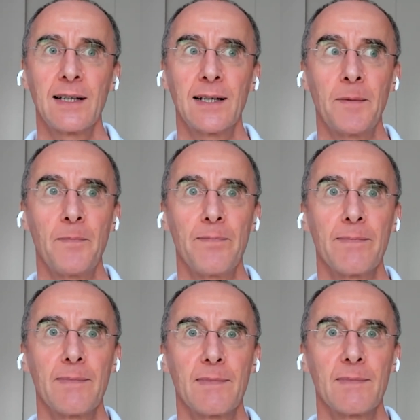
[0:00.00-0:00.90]

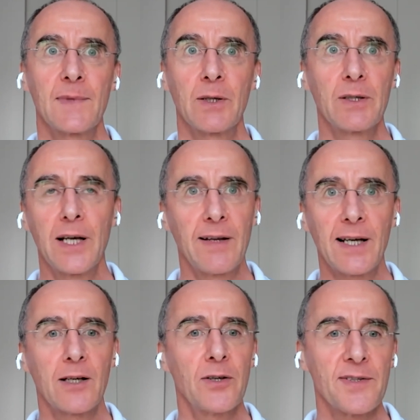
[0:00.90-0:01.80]
Um, you know, none of
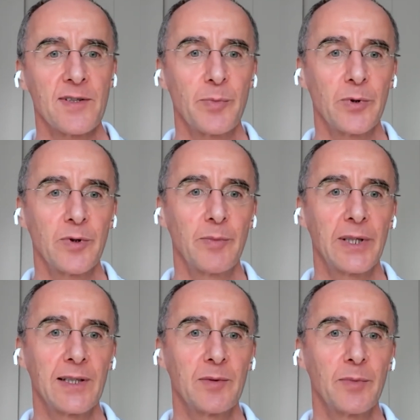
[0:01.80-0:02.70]
that cost is borne
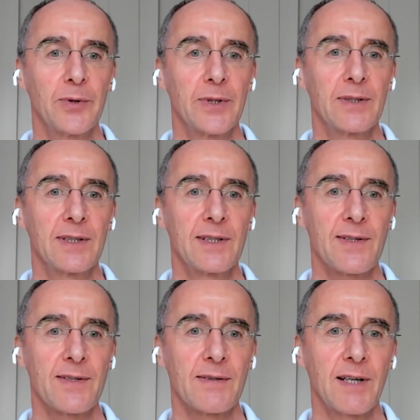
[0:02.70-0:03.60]
by the employer. They
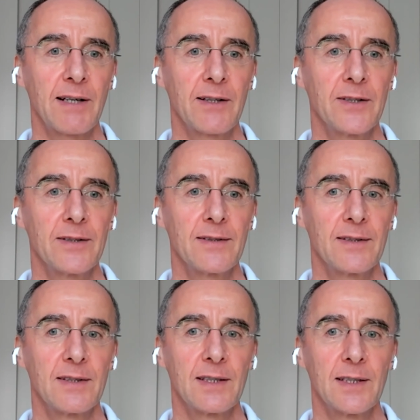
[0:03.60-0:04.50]
just carry on.
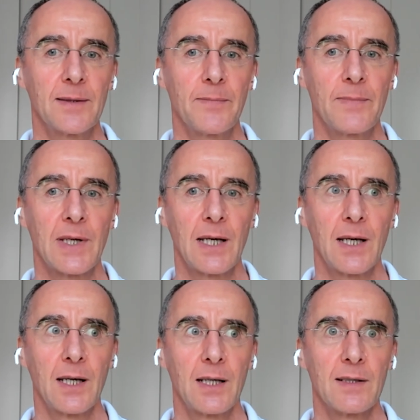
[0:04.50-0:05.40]
Um,
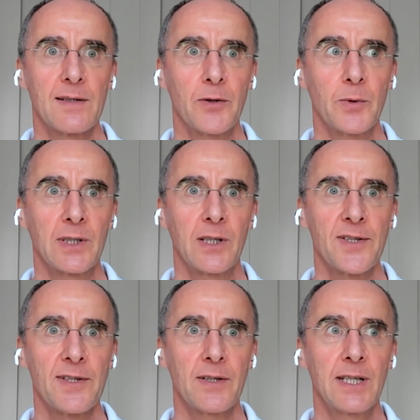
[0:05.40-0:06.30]
so when the
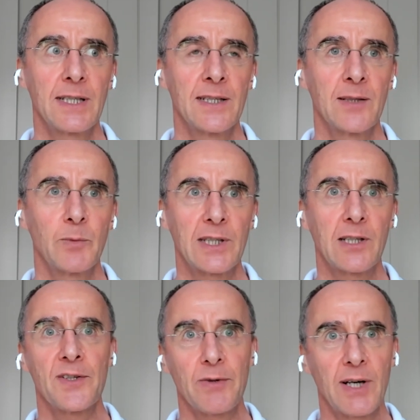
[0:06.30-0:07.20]
costs are hidden and when the
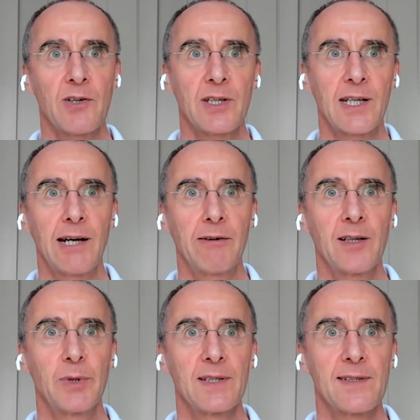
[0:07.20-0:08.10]
costs are actually
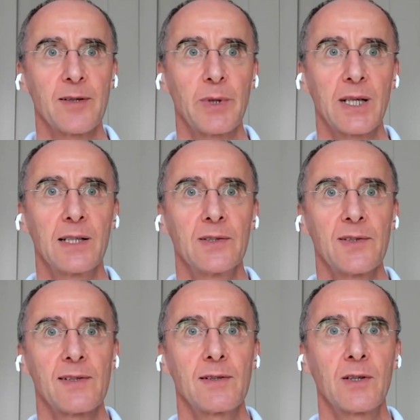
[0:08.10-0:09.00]
carried by somebody
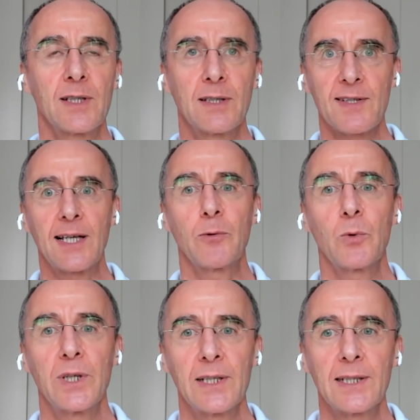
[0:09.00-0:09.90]
else, you can understand
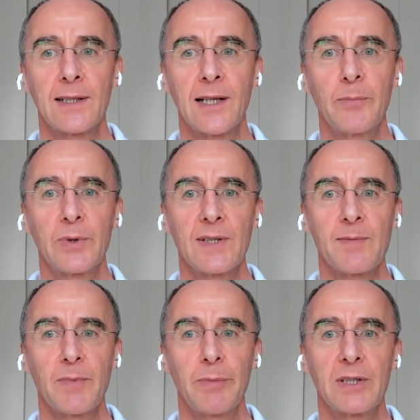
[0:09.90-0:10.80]
why companies
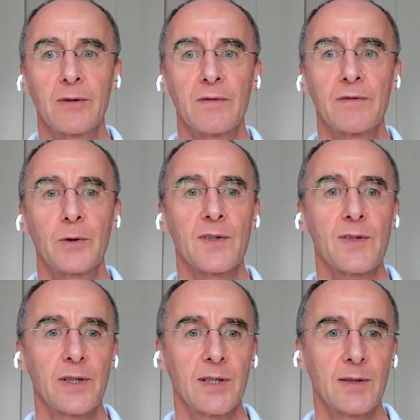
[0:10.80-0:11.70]
maybe don't focus
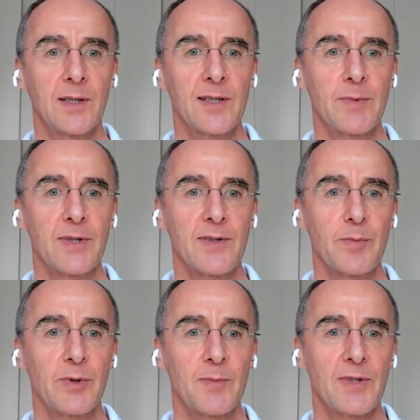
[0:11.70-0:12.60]
on it as much as
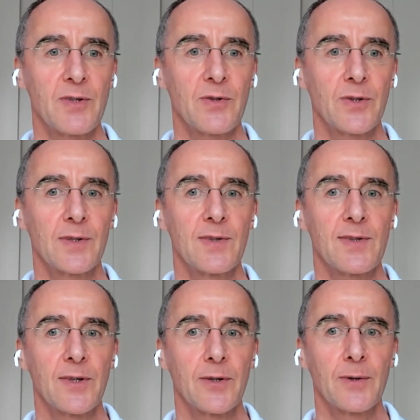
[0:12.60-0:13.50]
perhaps they should.
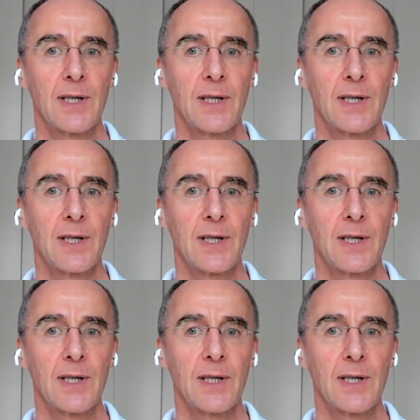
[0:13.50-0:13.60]
So